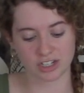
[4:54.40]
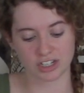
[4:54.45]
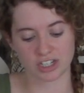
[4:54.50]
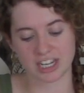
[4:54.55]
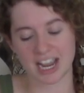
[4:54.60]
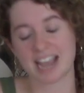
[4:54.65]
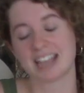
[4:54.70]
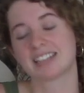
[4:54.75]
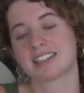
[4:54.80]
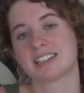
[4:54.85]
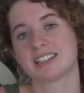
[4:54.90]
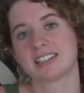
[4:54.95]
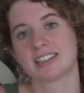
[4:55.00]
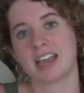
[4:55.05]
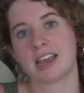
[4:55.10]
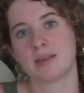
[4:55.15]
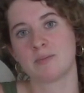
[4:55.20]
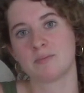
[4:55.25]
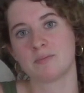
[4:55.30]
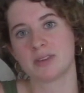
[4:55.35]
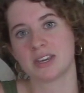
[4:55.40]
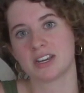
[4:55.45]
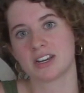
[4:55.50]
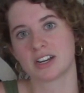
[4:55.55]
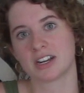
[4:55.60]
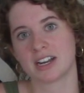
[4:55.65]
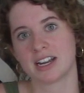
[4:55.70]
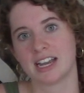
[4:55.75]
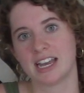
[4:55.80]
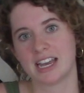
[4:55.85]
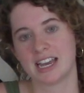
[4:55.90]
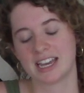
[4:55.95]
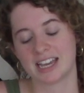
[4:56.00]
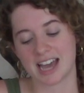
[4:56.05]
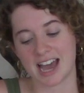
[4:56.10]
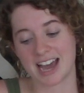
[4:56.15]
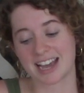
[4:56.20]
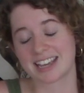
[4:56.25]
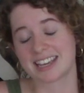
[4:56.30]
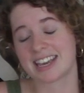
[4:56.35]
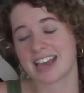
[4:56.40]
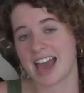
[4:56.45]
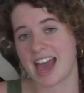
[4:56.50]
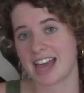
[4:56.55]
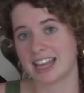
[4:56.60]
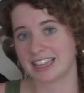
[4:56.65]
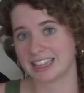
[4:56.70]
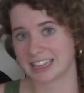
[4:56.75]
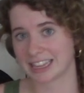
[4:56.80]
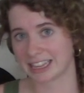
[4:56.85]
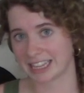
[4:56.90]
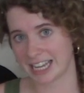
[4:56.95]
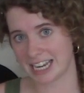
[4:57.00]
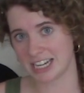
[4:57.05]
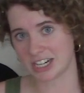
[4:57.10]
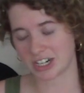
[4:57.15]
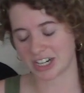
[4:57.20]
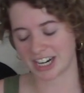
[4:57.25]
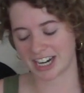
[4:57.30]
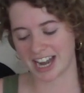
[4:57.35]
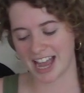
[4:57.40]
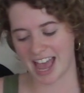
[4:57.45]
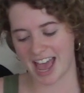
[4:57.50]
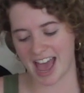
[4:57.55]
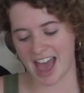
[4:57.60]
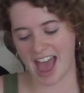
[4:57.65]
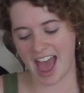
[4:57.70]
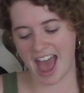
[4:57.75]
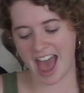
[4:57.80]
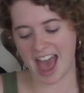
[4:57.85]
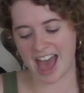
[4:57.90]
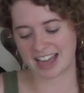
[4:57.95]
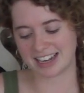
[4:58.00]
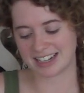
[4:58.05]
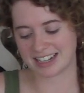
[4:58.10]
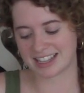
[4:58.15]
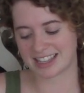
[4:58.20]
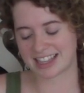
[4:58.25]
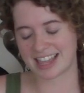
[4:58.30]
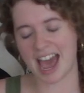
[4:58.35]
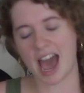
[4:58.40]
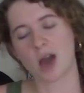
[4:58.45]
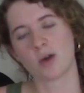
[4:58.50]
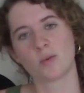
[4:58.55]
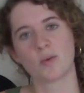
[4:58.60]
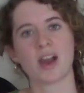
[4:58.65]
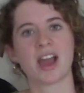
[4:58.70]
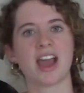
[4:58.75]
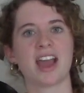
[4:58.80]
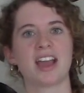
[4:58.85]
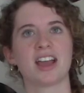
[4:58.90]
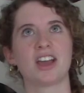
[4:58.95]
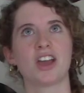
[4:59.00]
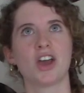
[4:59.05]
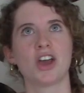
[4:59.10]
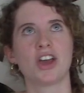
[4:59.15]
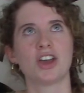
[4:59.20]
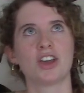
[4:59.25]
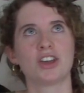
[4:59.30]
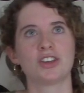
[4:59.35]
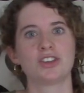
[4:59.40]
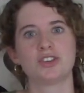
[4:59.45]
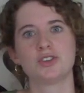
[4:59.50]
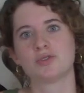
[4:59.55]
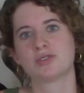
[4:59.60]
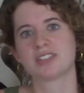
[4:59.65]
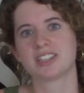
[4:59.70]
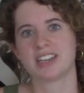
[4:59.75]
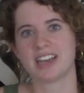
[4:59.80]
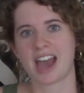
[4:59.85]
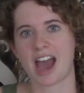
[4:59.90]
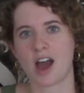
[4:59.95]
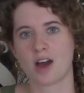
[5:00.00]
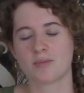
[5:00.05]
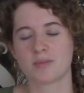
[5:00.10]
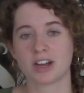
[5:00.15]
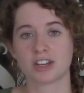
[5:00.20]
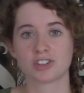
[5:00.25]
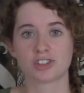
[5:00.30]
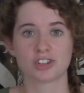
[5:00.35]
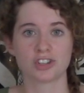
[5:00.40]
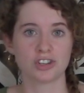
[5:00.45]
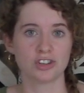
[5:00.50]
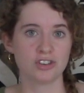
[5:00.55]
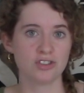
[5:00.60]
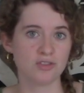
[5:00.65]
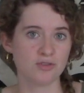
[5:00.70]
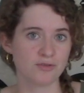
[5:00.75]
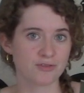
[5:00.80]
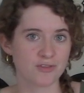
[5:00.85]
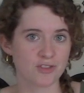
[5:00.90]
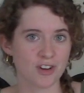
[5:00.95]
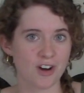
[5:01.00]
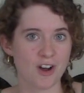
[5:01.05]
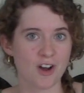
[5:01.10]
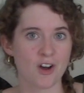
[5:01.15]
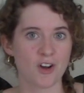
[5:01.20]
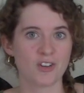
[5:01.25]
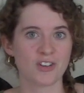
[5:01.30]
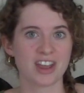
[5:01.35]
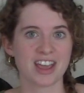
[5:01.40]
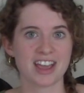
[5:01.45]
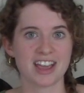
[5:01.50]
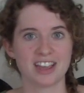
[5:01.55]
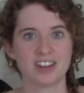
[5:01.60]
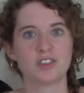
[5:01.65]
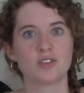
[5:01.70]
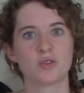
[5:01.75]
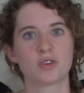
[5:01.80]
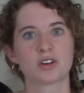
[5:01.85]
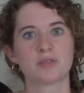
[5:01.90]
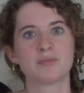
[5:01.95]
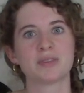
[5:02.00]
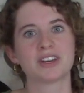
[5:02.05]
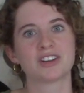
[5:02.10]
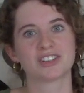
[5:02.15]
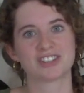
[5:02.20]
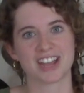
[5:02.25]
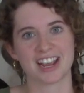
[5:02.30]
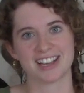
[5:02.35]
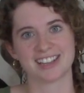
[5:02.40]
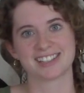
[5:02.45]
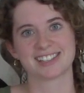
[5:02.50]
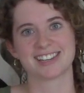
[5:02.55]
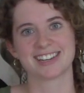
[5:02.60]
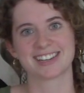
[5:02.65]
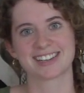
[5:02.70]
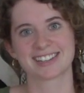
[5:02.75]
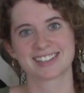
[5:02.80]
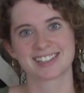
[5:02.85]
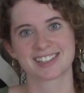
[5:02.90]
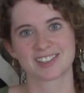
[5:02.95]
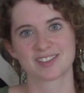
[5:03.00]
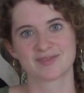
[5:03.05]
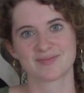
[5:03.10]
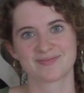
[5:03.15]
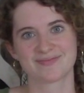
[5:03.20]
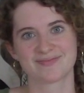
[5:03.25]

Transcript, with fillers: taste the same beer again later. And that way you see how much you've grown in your beer tastings.